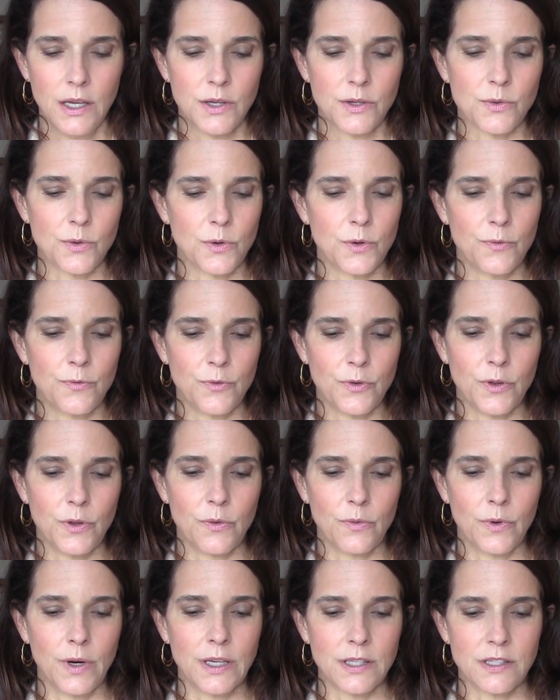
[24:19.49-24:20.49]
sort of for
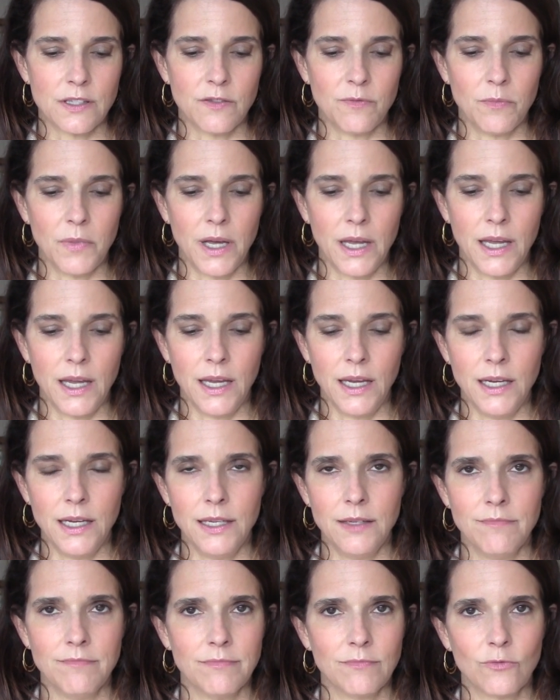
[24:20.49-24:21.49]
the rest of
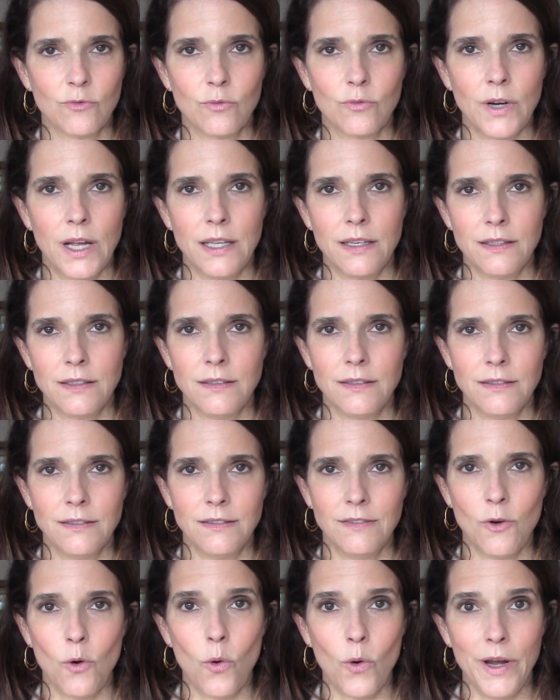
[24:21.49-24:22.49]
my
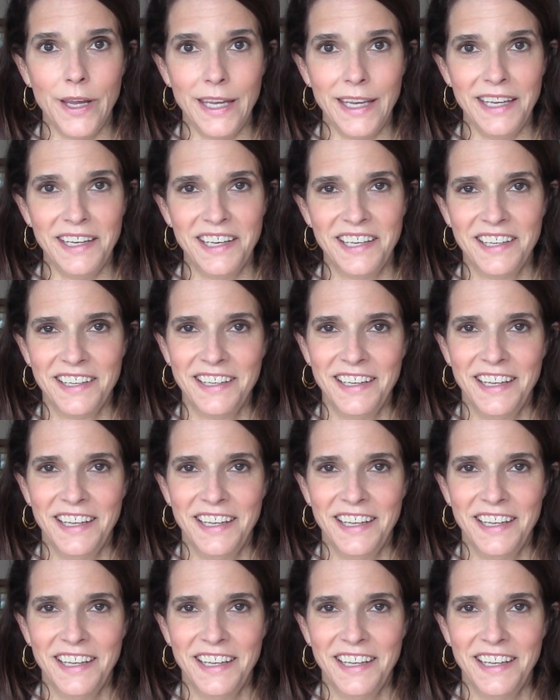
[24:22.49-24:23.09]
retinoid